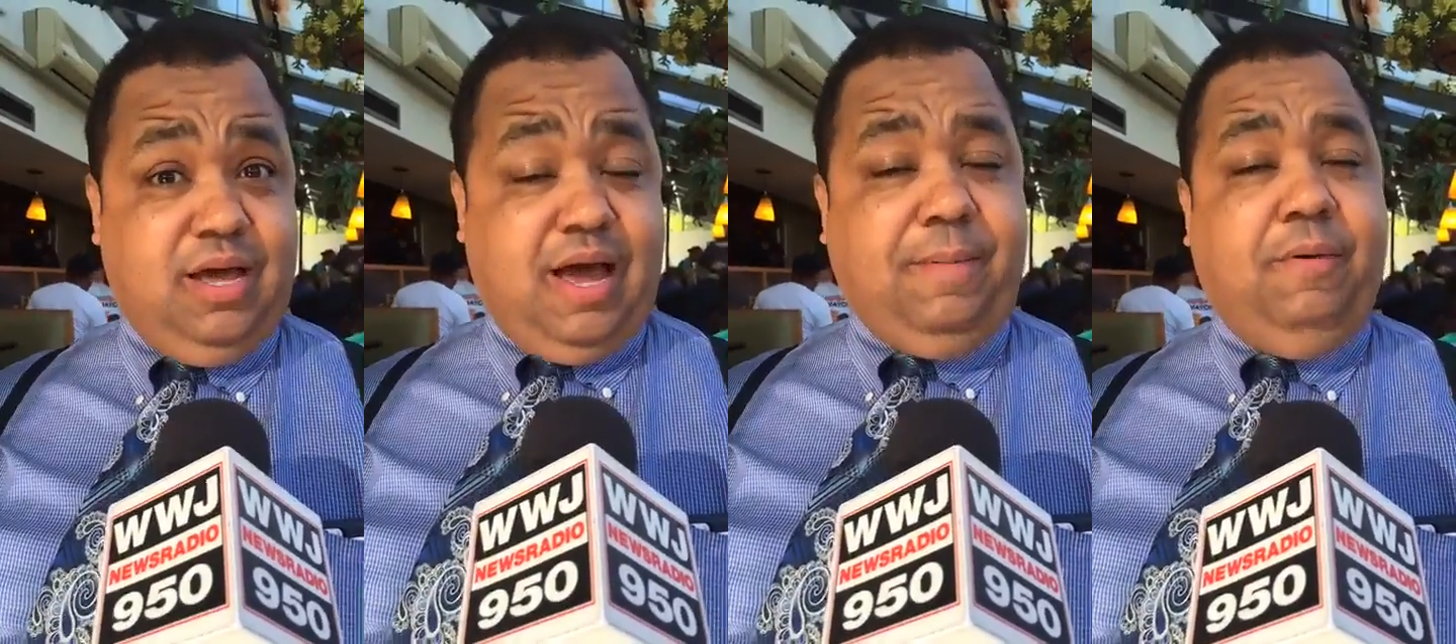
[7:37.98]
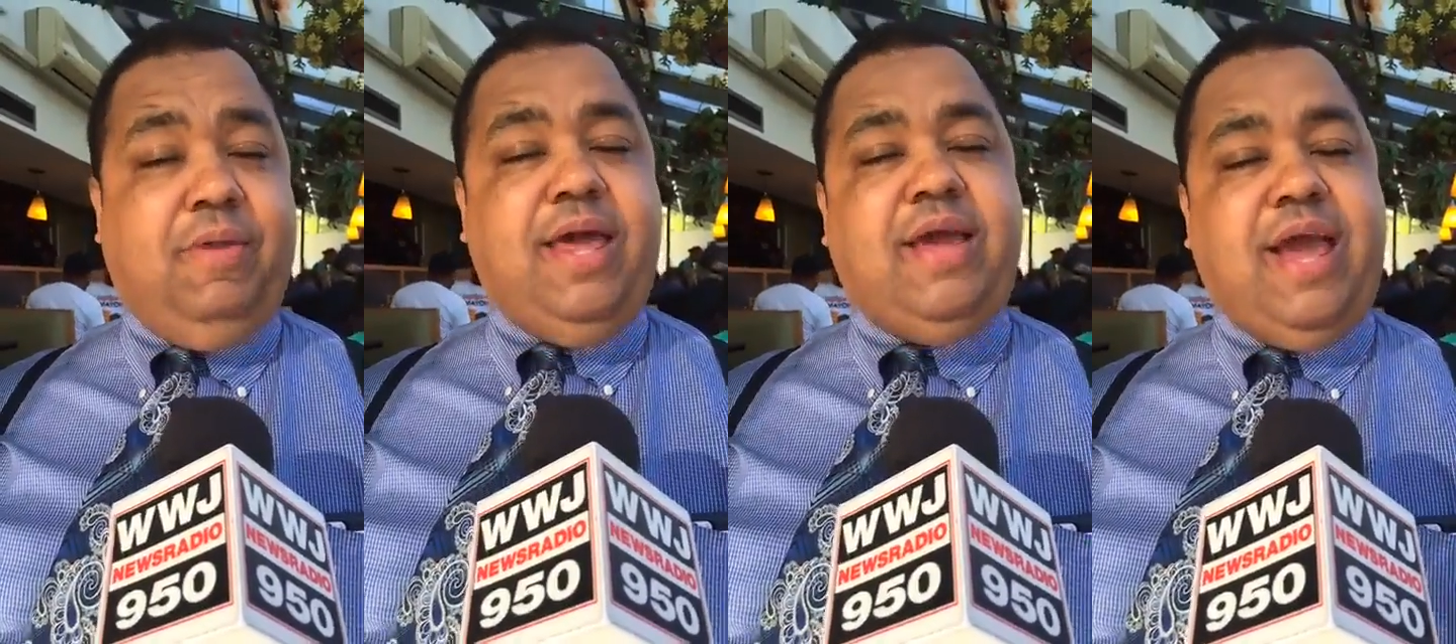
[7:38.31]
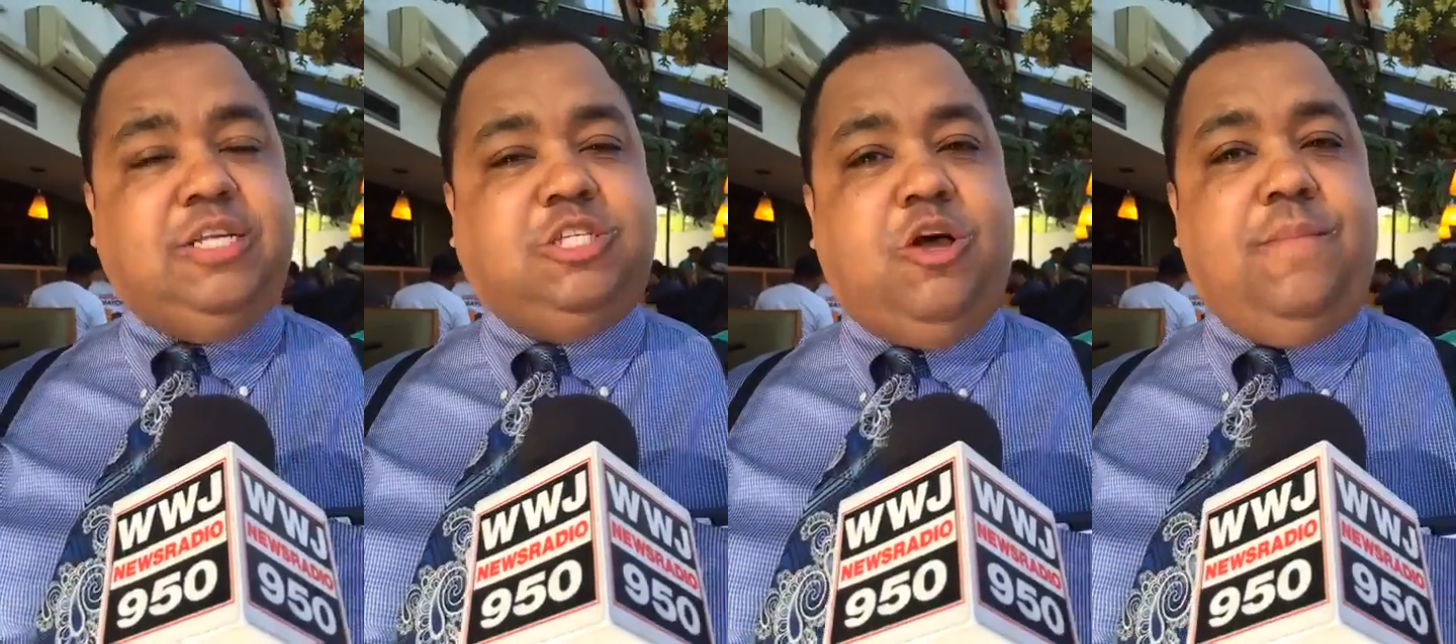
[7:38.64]
I mean, they
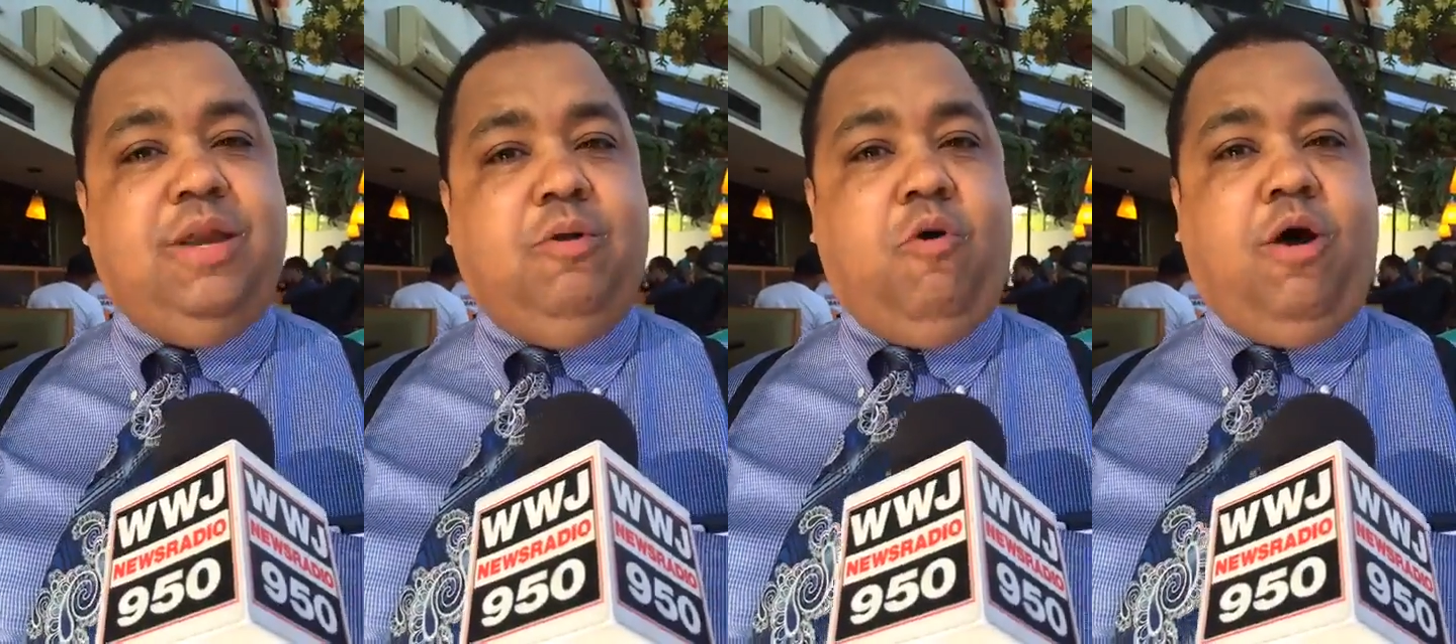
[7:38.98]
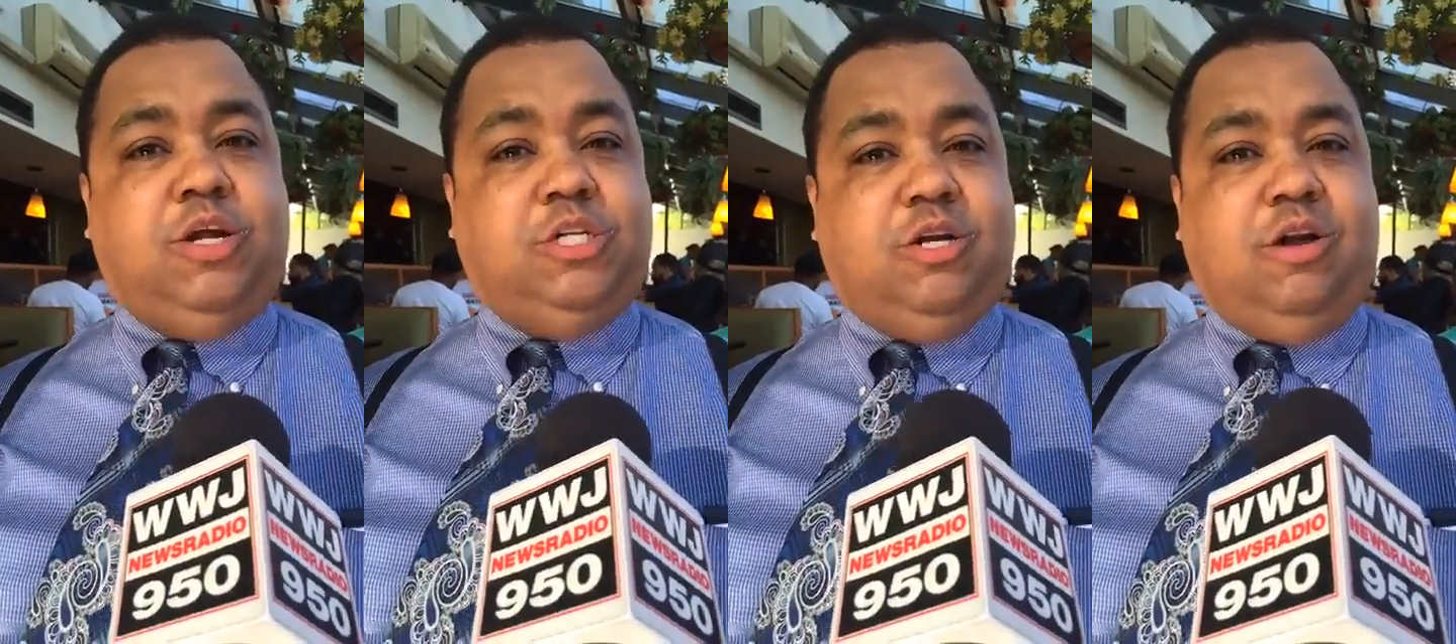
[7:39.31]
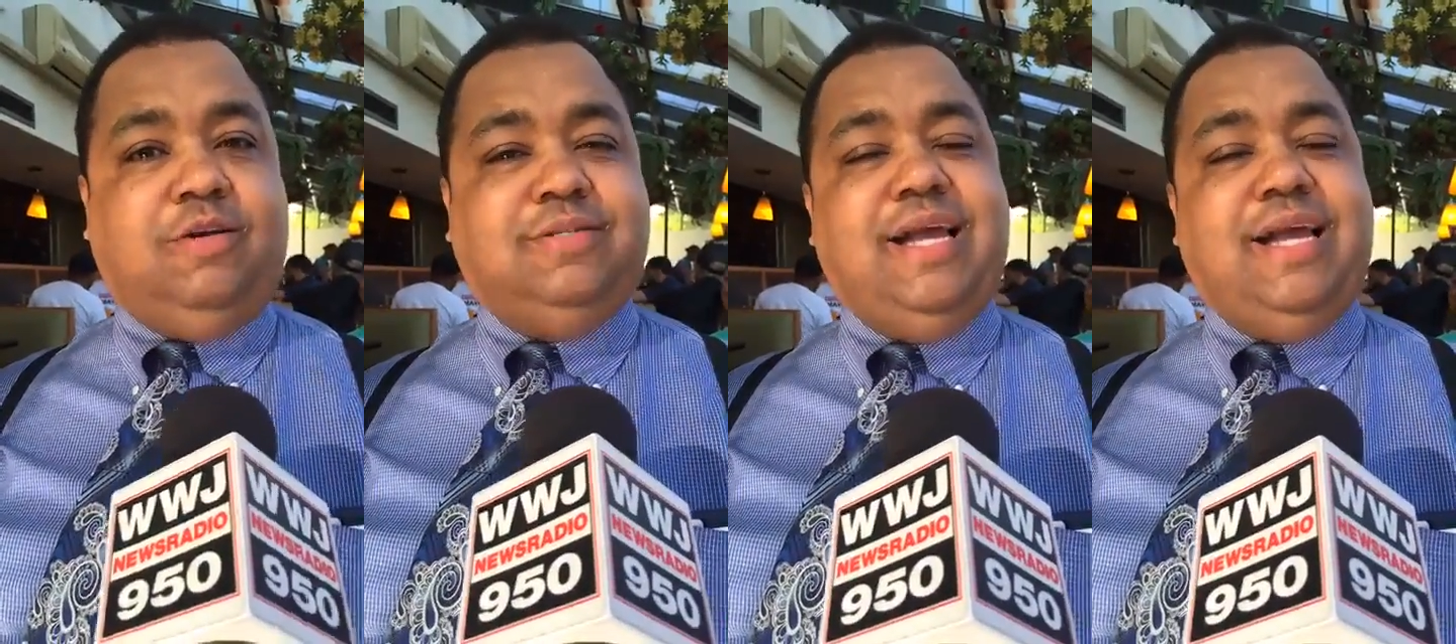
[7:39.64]
had so many water shutoffs,